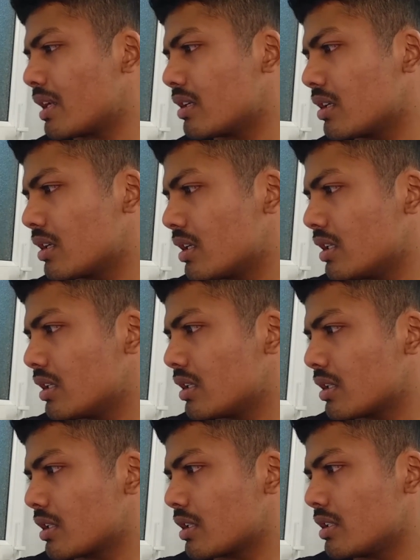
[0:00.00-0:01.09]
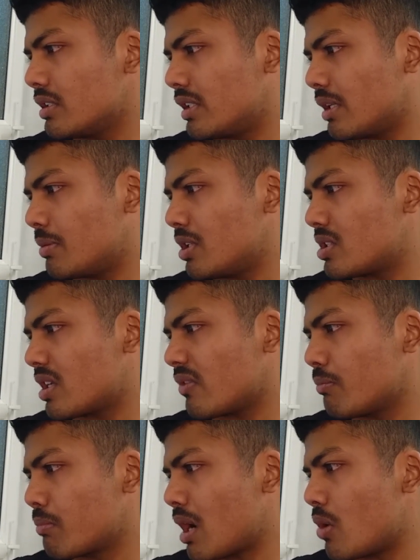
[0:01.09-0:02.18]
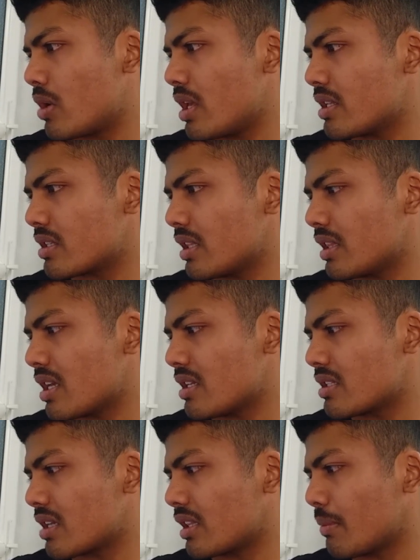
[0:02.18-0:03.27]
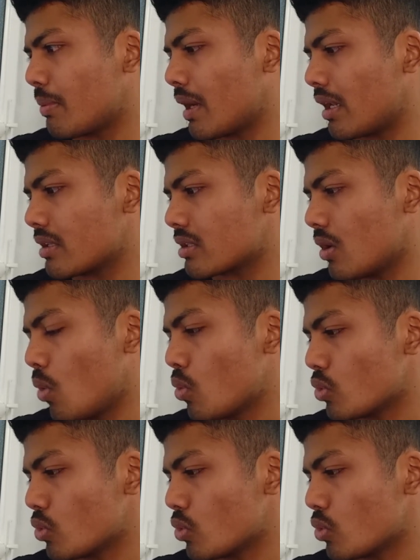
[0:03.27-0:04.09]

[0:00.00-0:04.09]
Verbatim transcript: But Deputy Chief Braun is in the inside the palace.